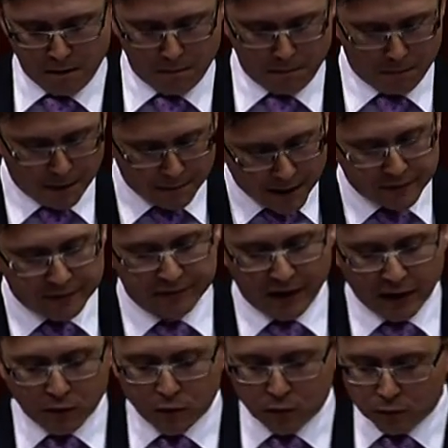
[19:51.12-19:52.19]
My mother's
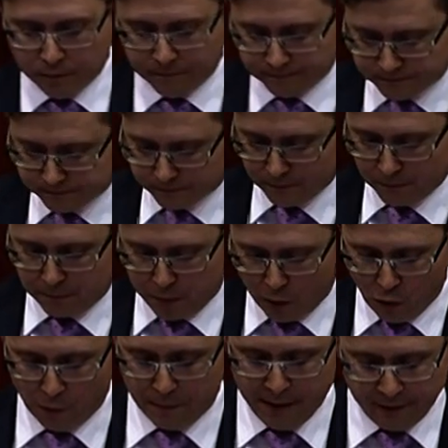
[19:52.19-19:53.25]
uncle,
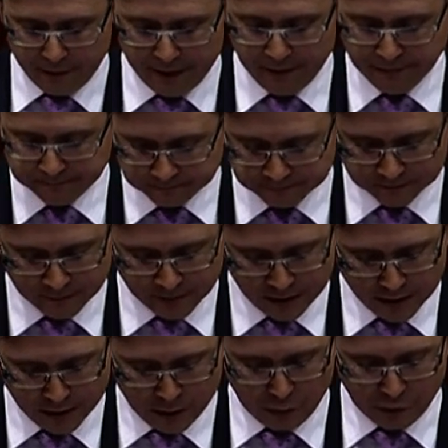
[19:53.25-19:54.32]
Paul Berry,
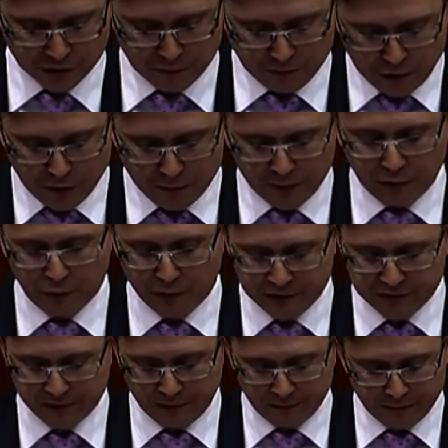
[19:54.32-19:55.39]
was a permanent
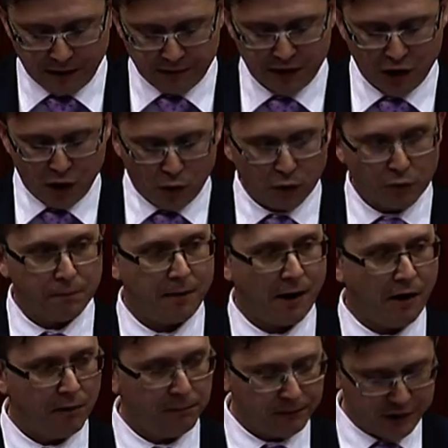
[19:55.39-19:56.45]
resident at the old
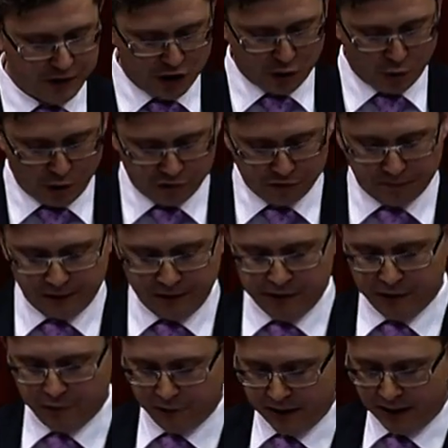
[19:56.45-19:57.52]
paraplegic
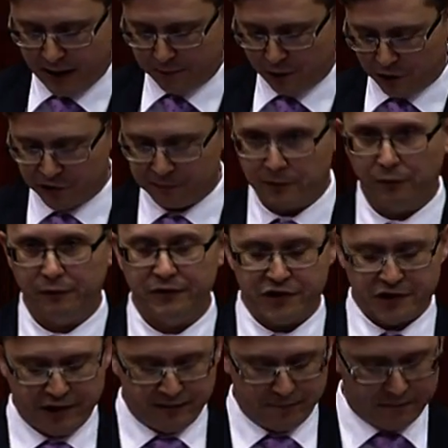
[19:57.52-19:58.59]
quadriplegic rehab hospital in
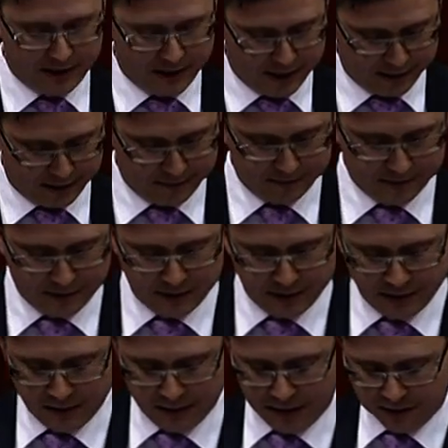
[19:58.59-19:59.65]
Shenton Park
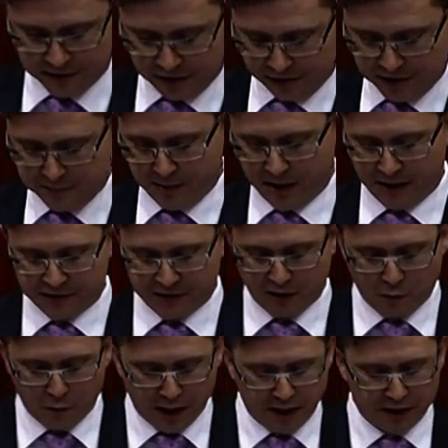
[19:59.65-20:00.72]
until his passing
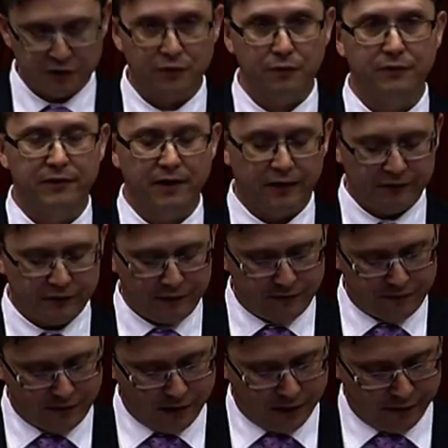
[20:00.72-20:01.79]
away in
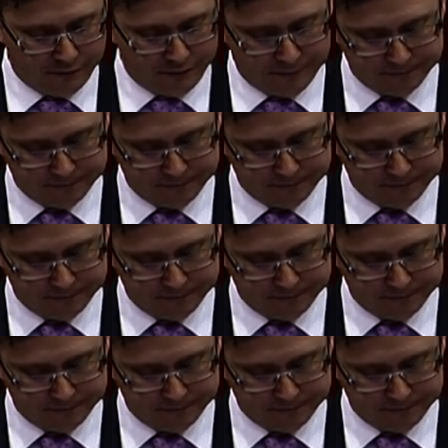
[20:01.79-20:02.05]
2005.